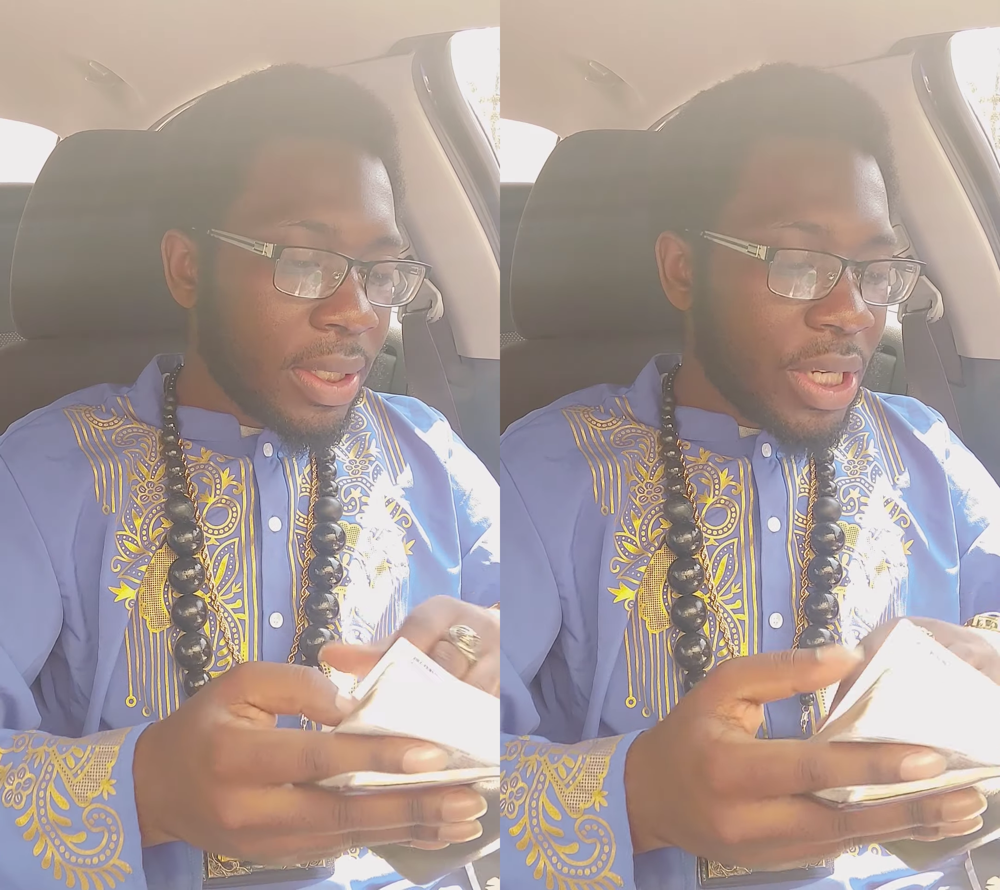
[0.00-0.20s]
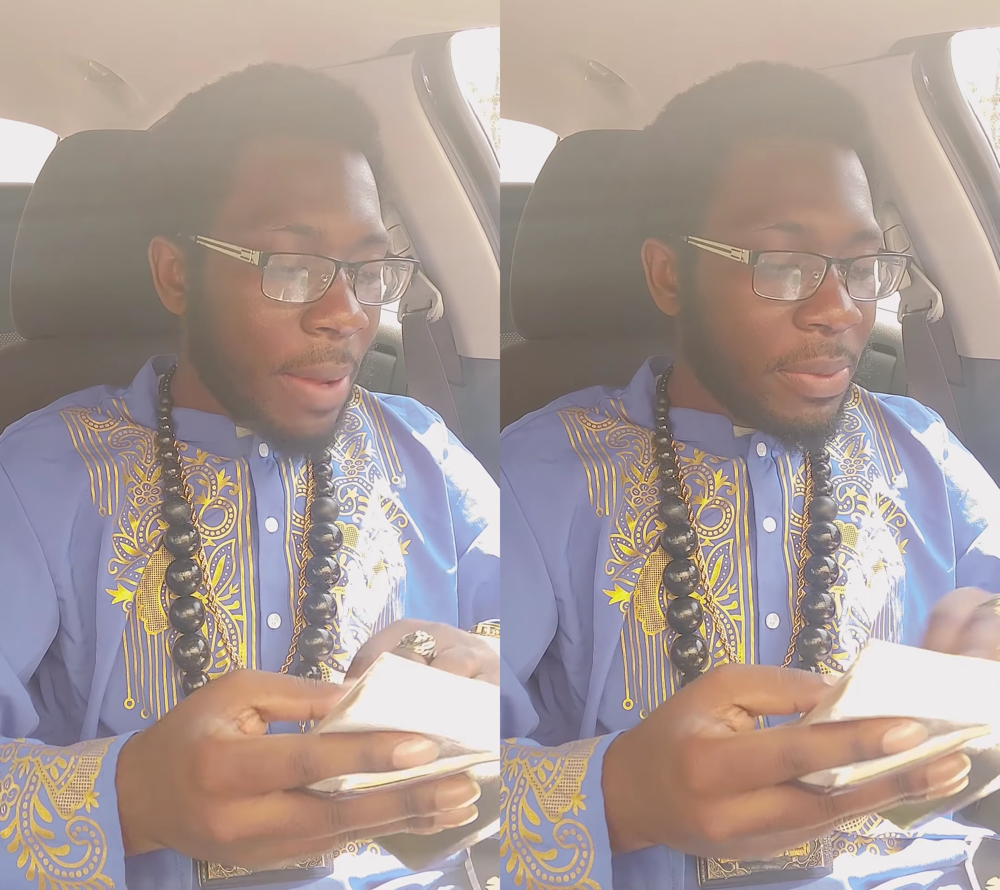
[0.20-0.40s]

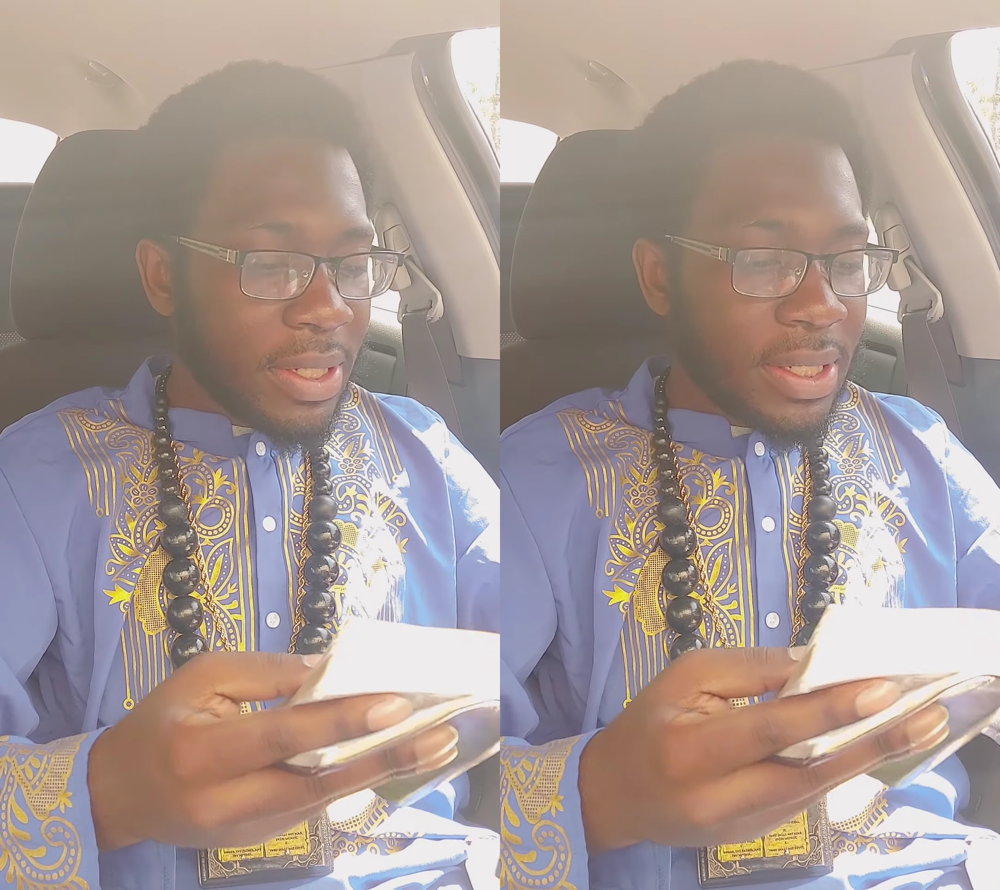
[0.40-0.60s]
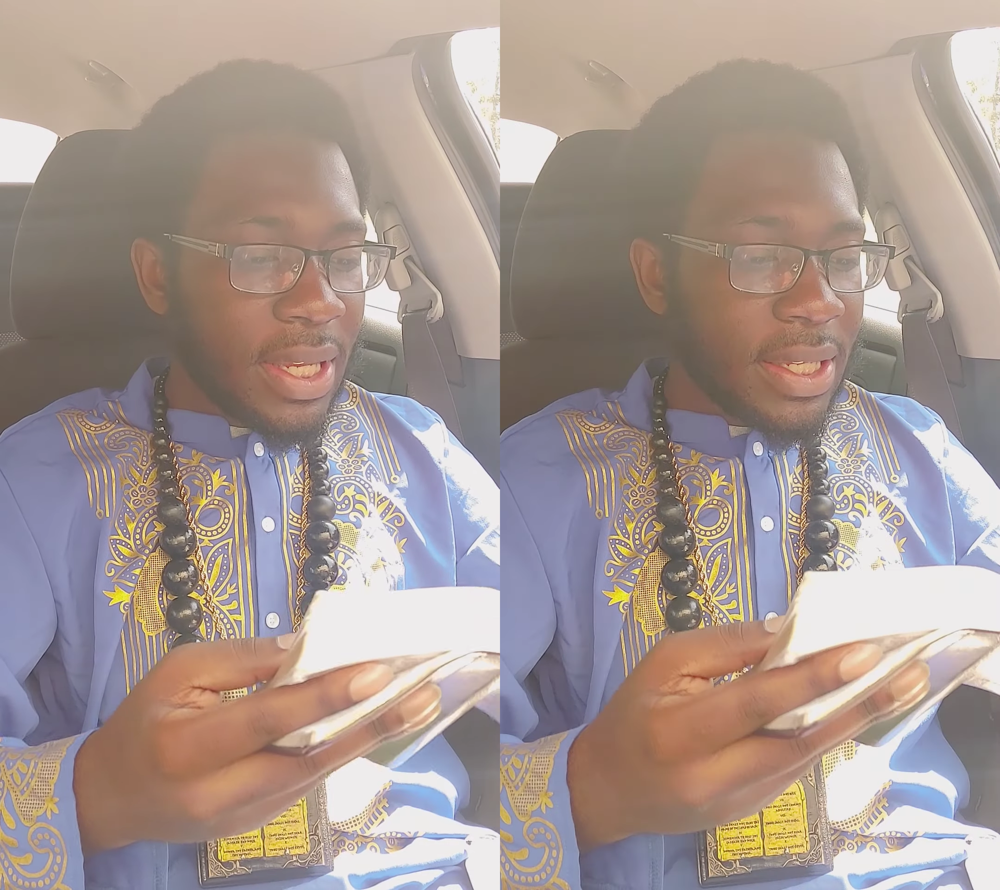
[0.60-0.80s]
chapter
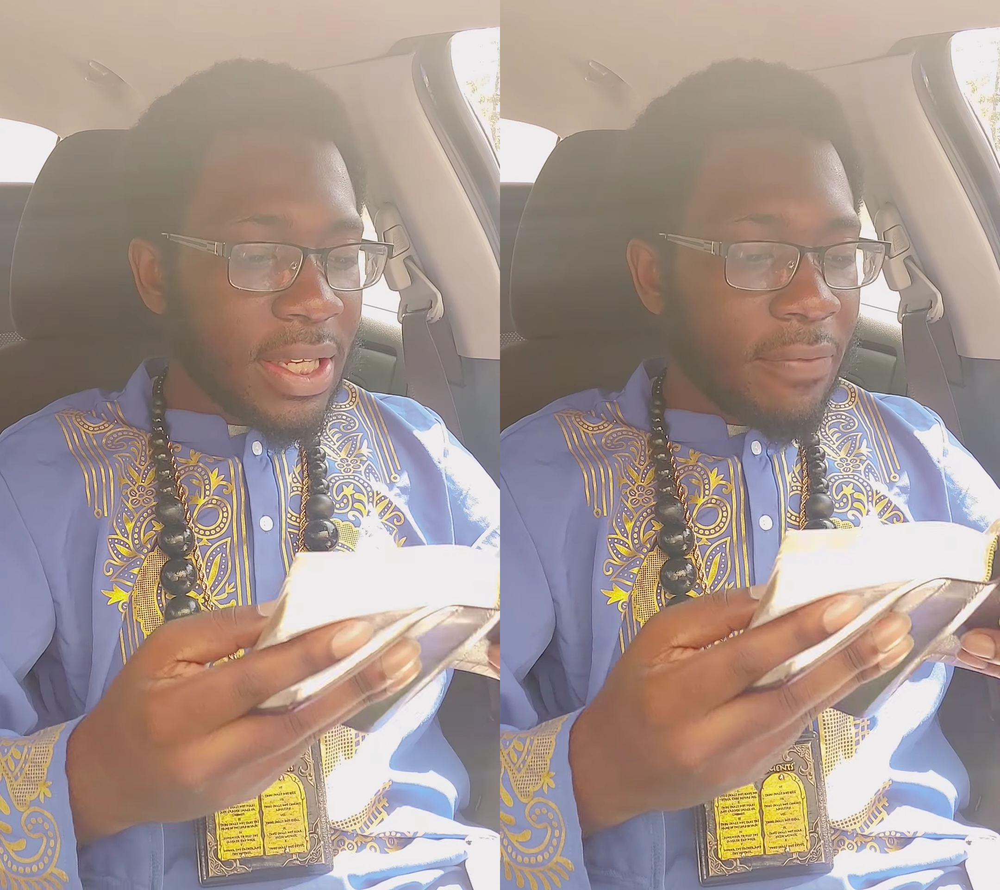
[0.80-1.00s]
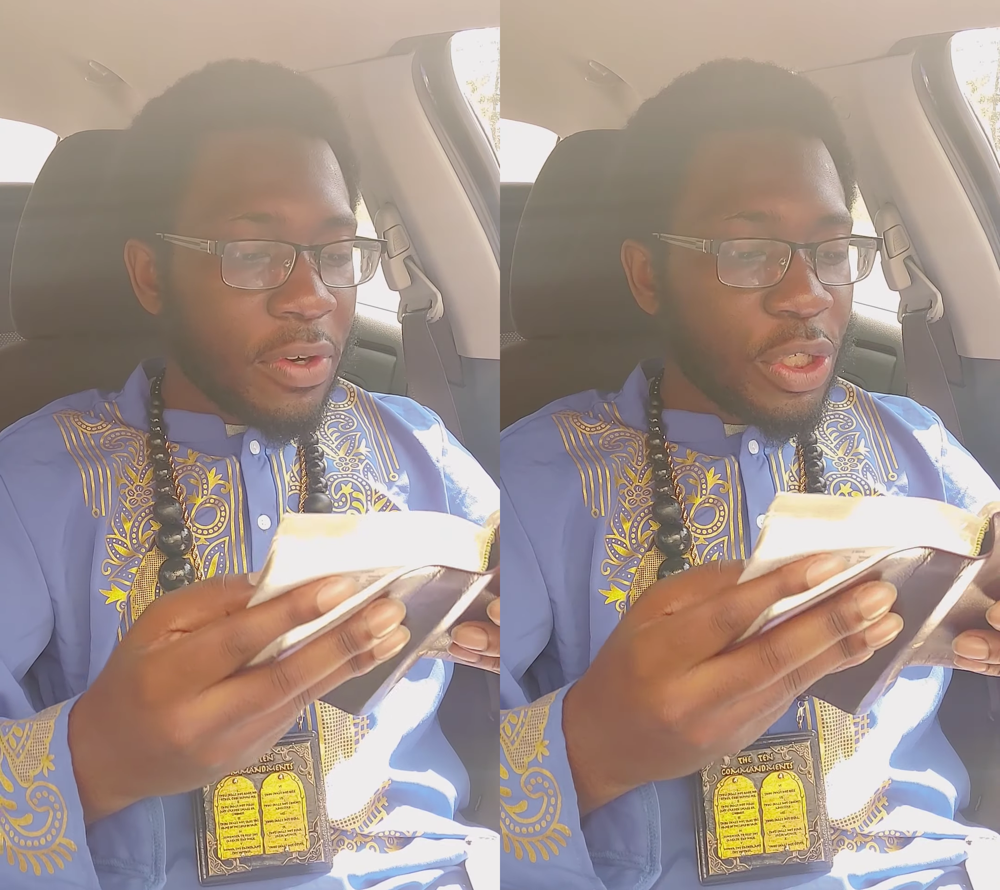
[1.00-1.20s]
6
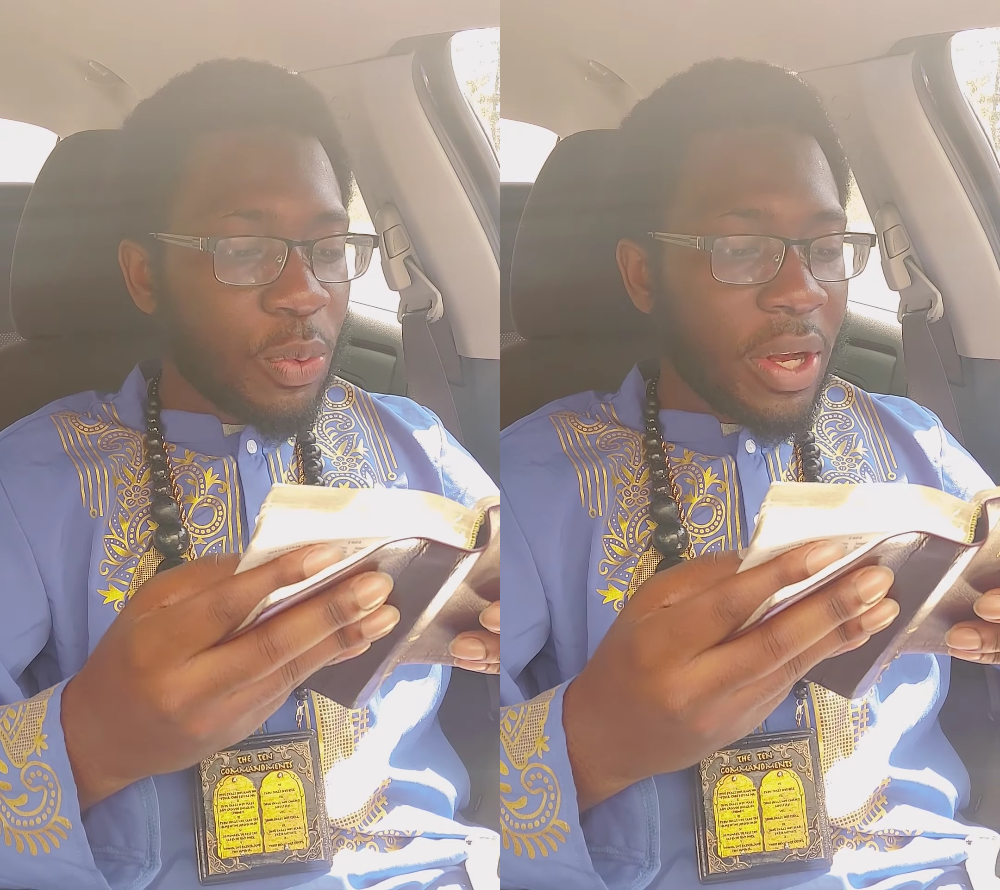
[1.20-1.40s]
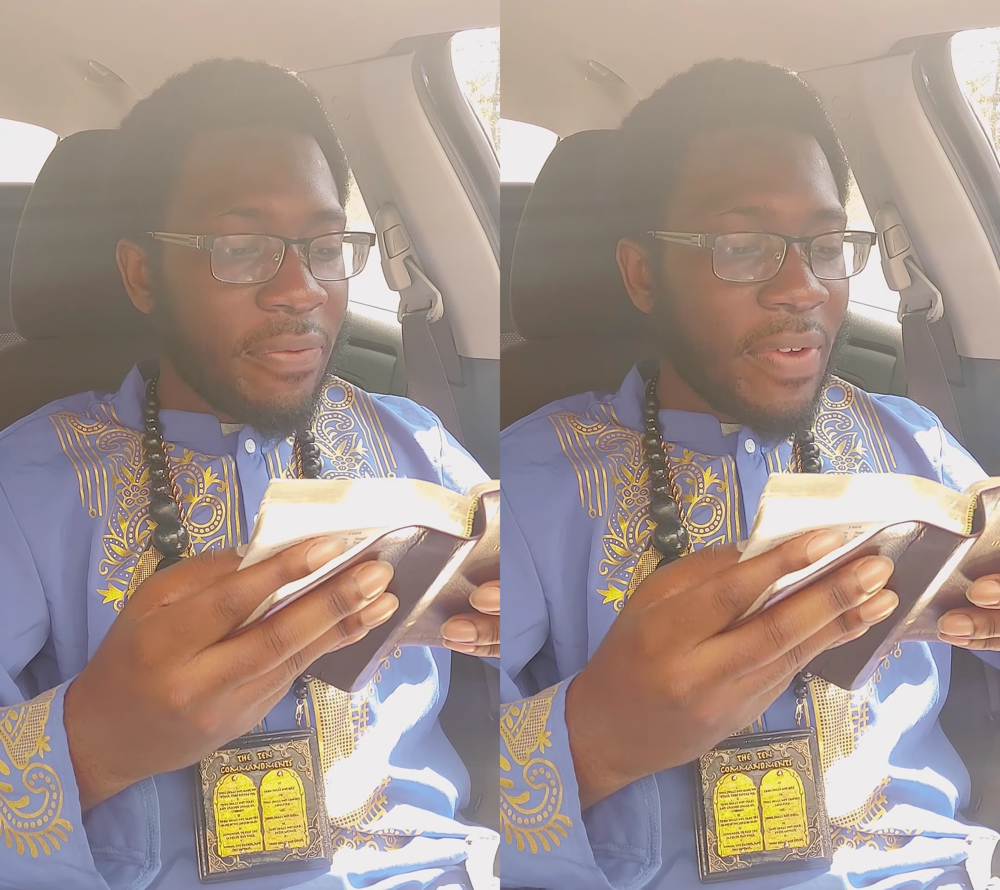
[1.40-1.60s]
and verse
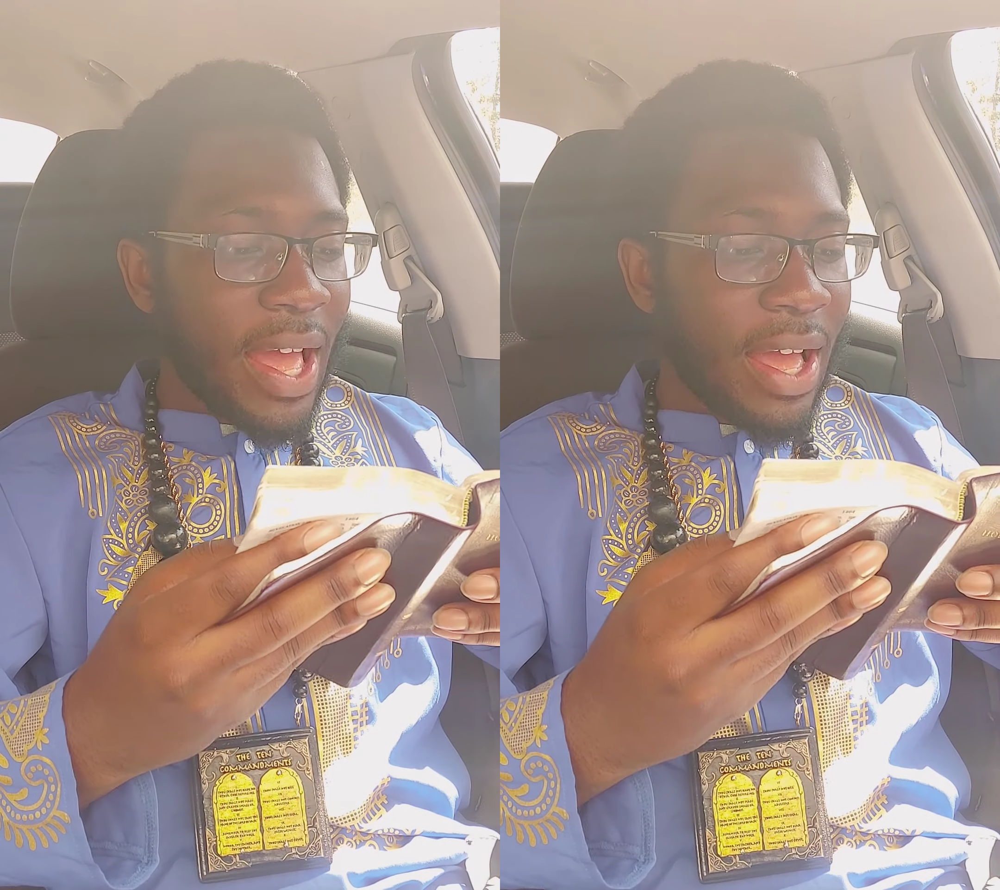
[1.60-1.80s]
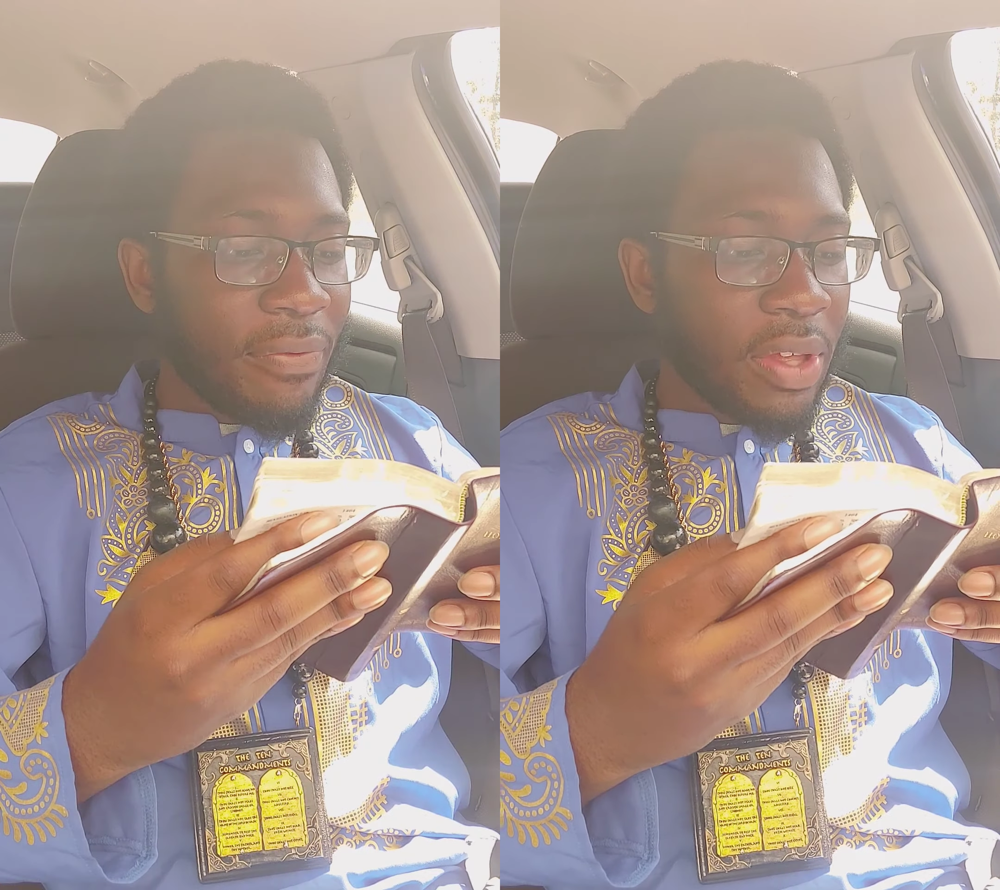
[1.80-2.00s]

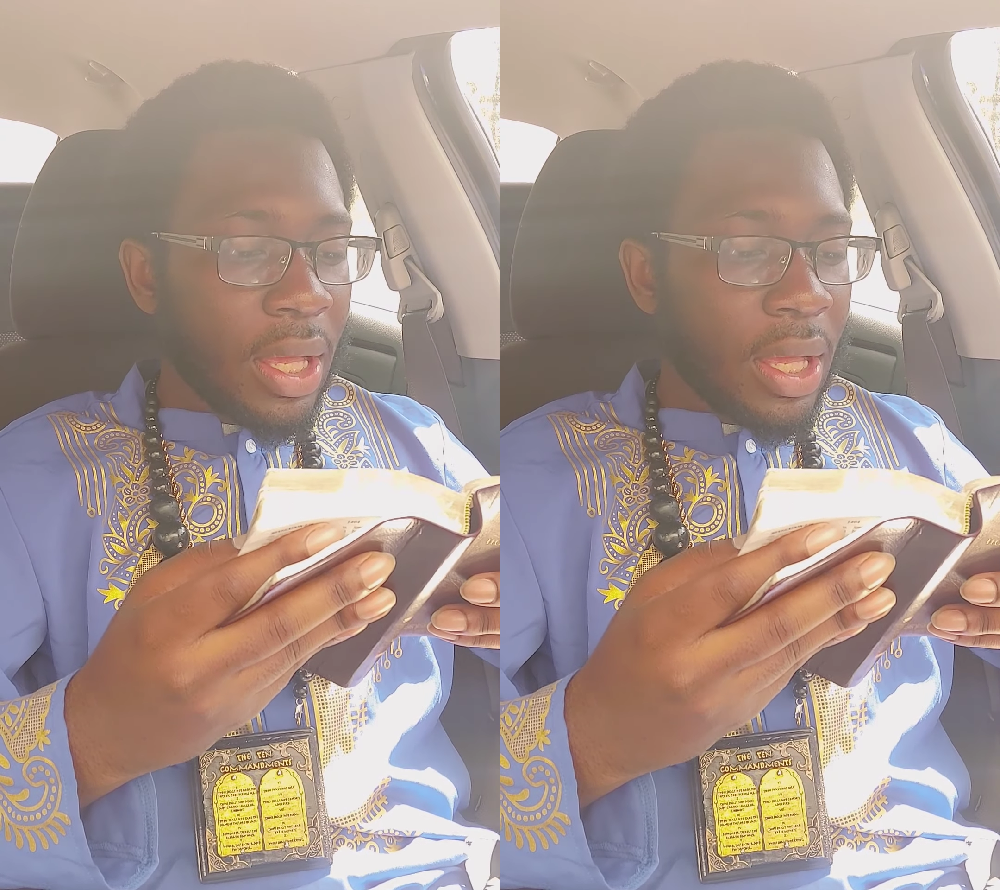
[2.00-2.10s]
25